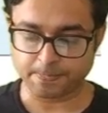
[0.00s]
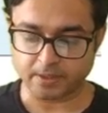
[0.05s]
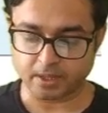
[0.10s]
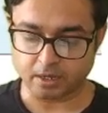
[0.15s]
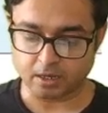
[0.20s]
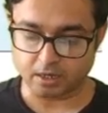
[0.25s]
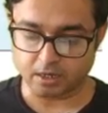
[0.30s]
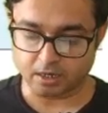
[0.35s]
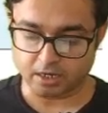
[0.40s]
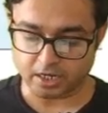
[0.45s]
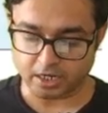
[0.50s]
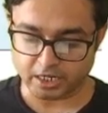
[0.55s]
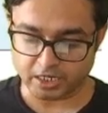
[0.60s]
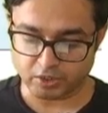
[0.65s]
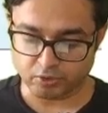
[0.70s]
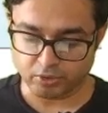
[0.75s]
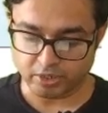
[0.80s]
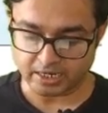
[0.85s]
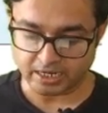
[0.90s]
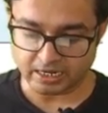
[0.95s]

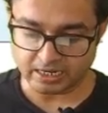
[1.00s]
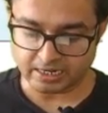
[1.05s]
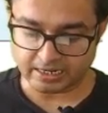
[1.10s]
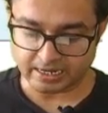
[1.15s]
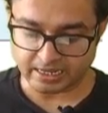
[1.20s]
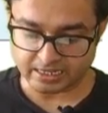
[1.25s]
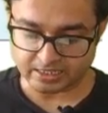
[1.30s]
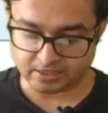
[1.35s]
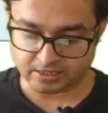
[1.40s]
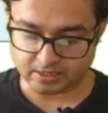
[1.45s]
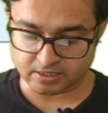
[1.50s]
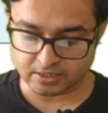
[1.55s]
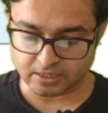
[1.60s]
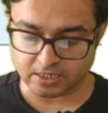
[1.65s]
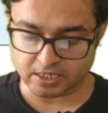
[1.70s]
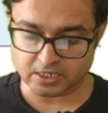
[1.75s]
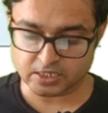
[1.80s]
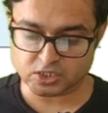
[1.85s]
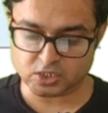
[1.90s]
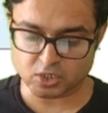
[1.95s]
Neonatal death
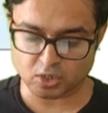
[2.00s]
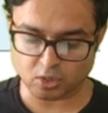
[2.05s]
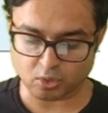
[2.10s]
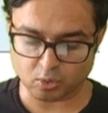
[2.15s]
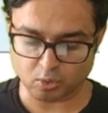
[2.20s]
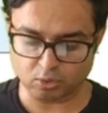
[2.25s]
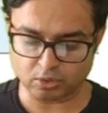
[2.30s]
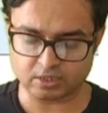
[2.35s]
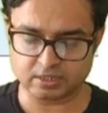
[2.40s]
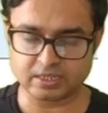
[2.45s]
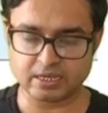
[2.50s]
is not